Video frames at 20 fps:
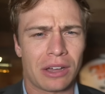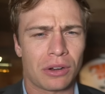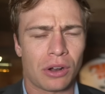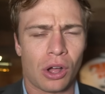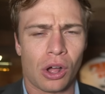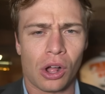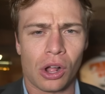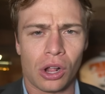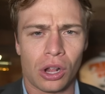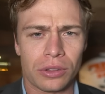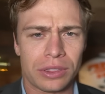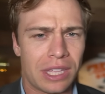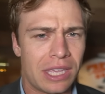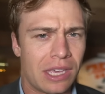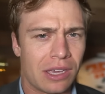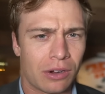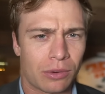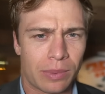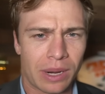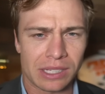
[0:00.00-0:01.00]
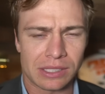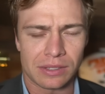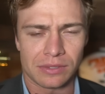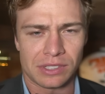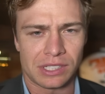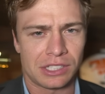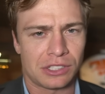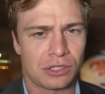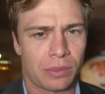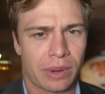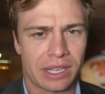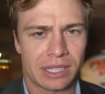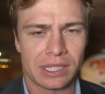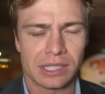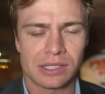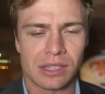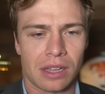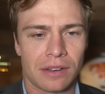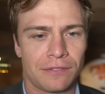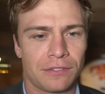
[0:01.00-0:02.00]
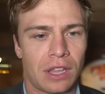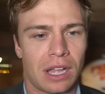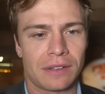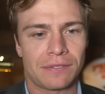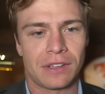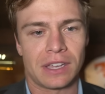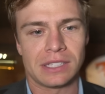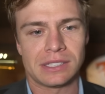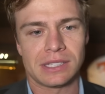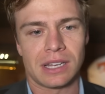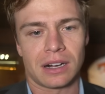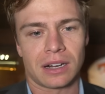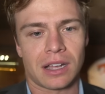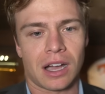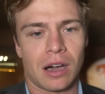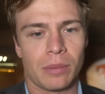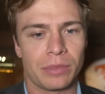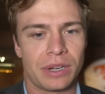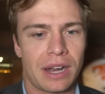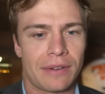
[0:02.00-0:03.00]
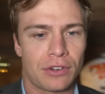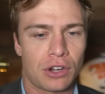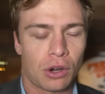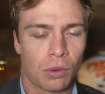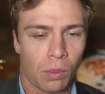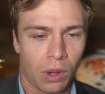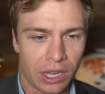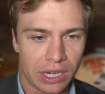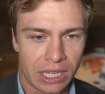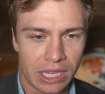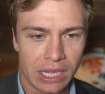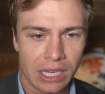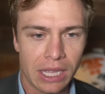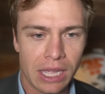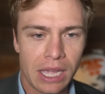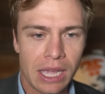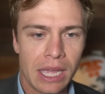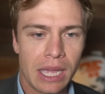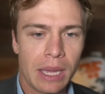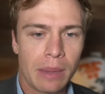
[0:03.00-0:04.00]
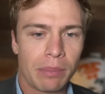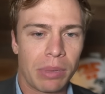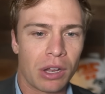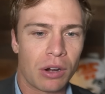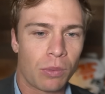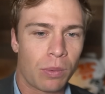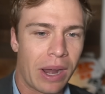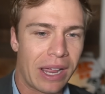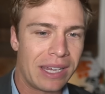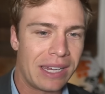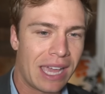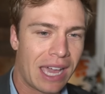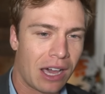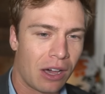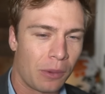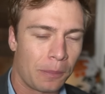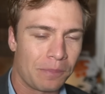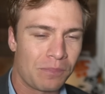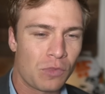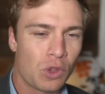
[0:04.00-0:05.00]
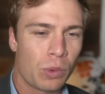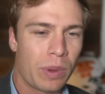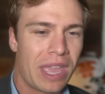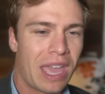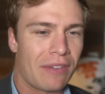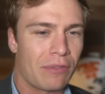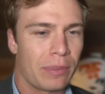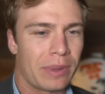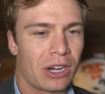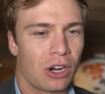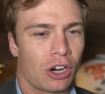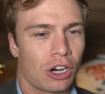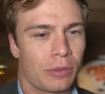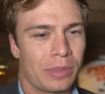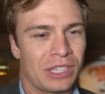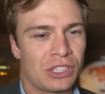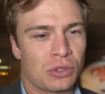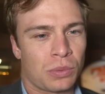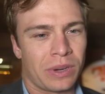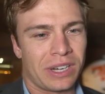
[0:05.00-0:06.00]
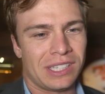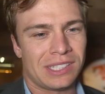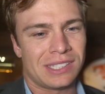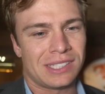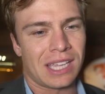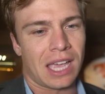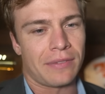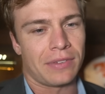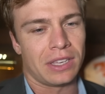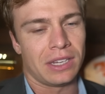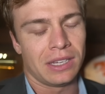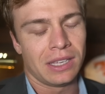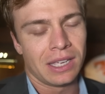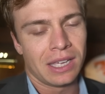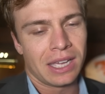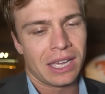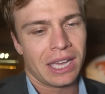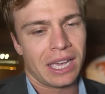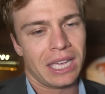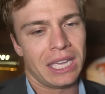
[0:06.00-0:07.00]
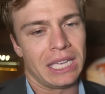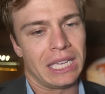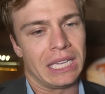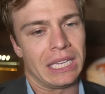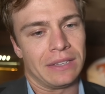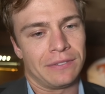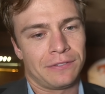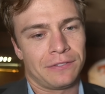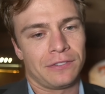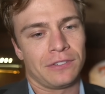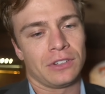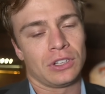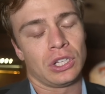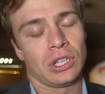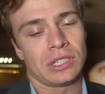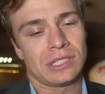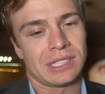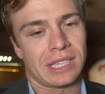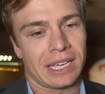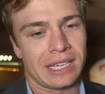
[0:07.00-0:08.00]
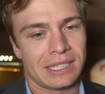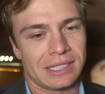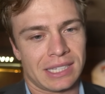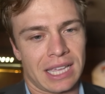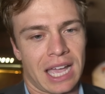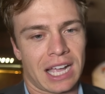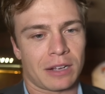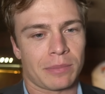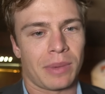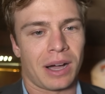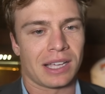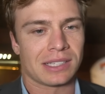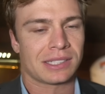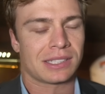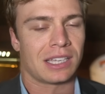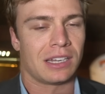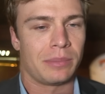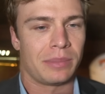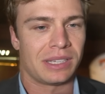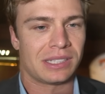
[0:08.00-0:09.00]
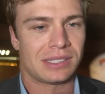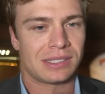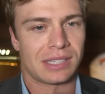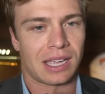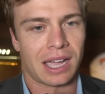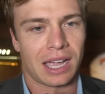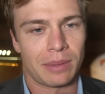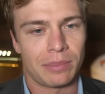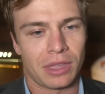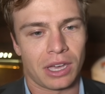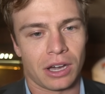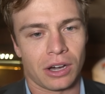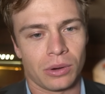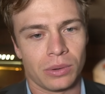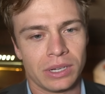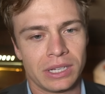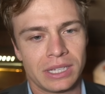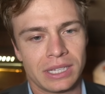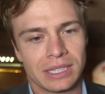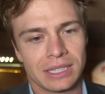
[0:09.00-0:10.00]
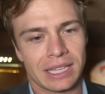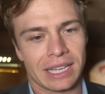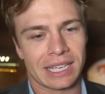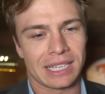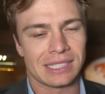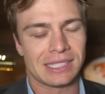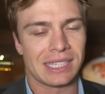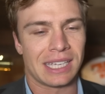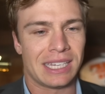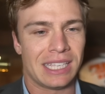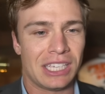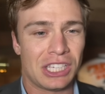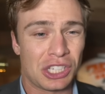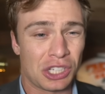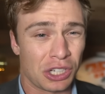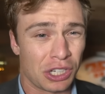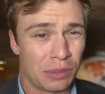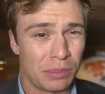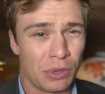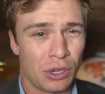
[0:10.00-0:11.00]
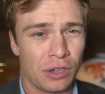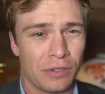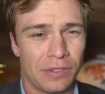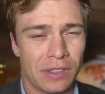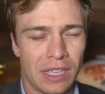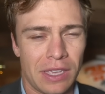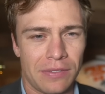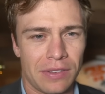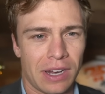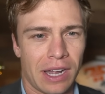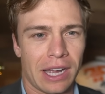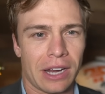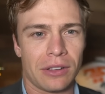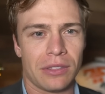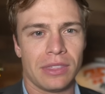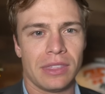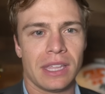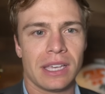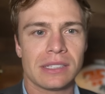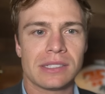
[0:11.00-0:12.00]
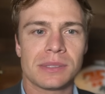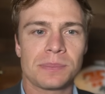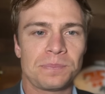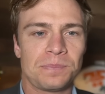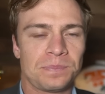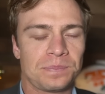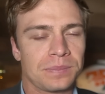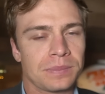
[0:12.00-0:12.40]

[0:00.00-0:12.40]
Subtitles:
out all the rest of season rankings on flogfantasy.com whenever you're wanting. But right now, we have him at RB27. If it looks like Zach Moss going to miss time, though, like I said, he could move even higher than this.